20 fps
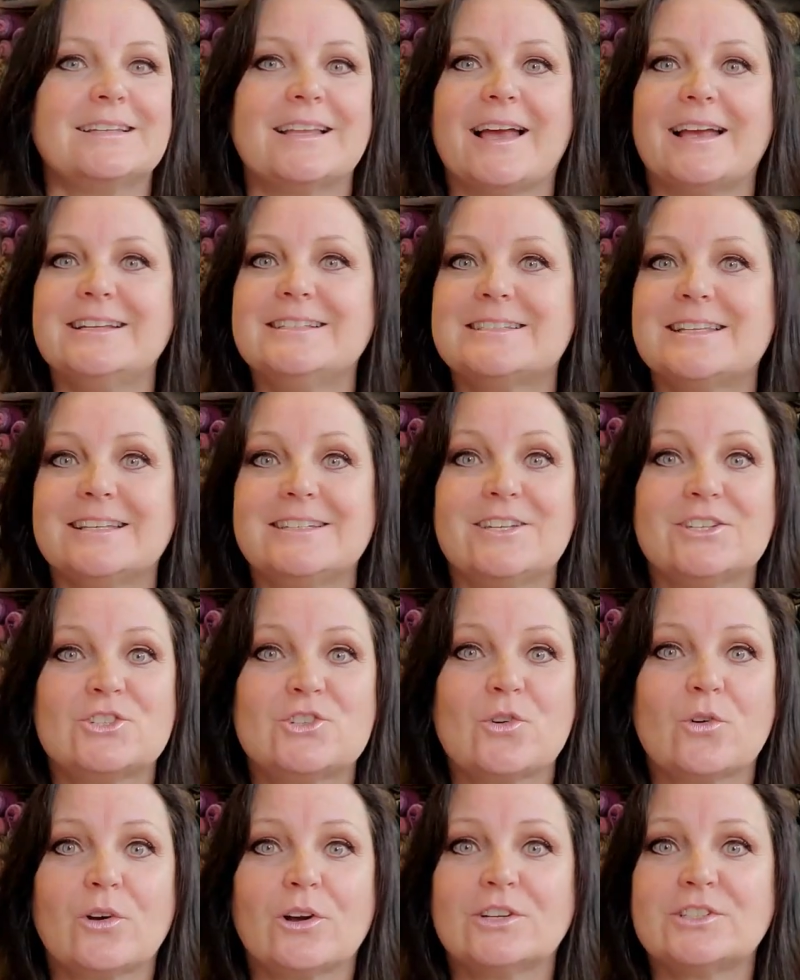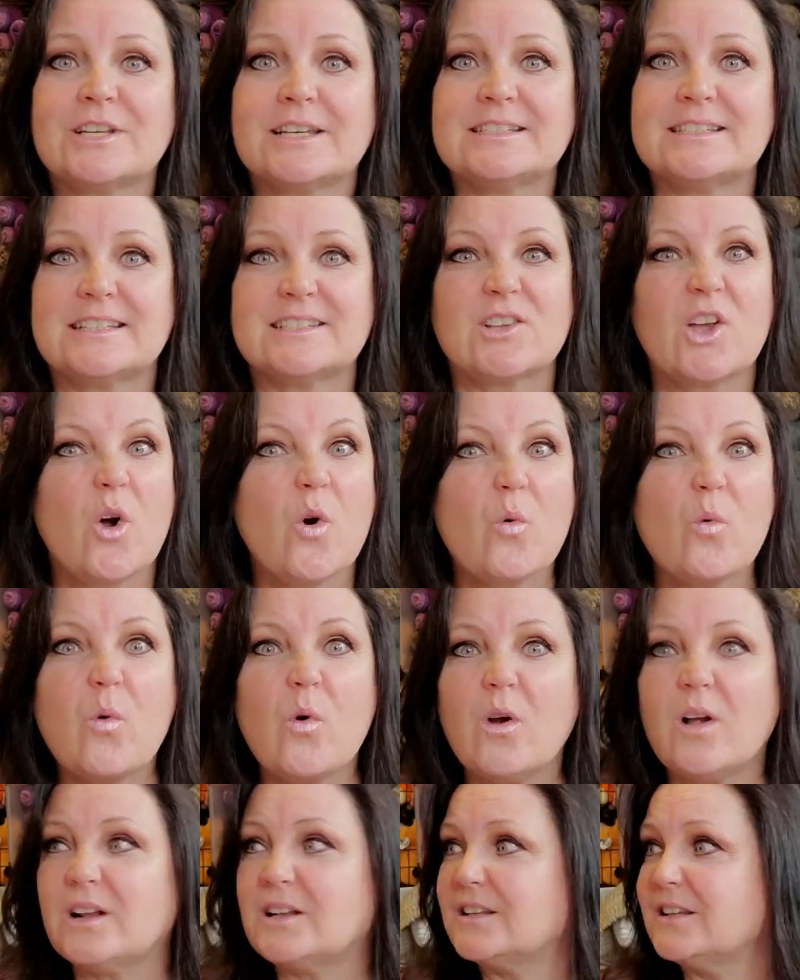I said to George, I says,
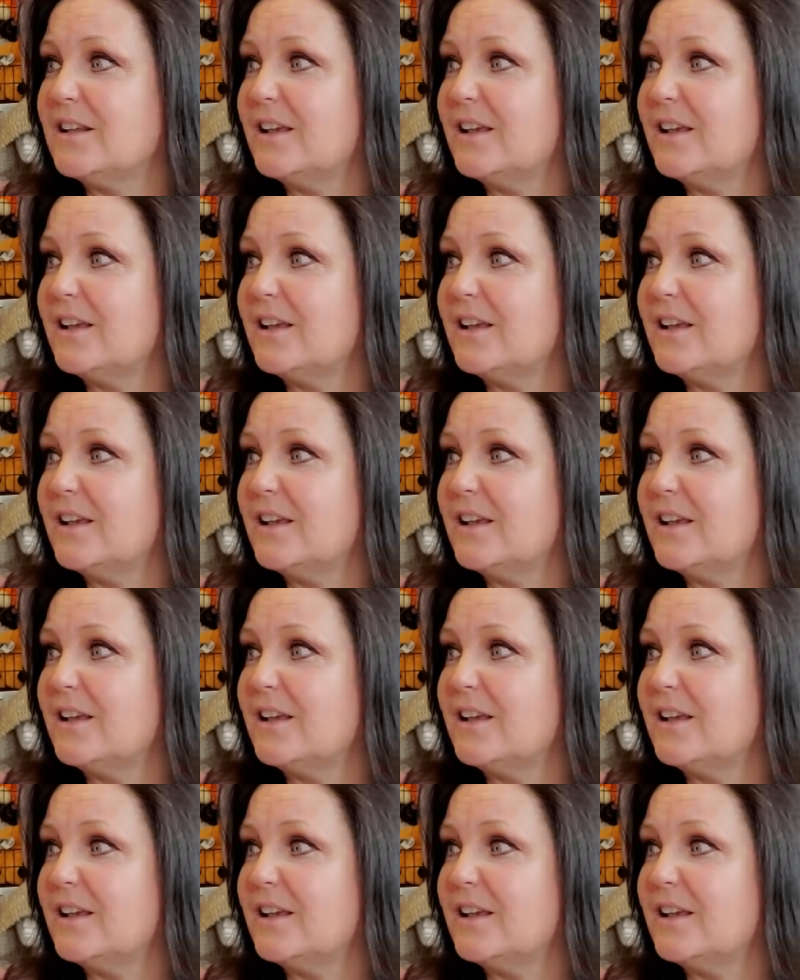what?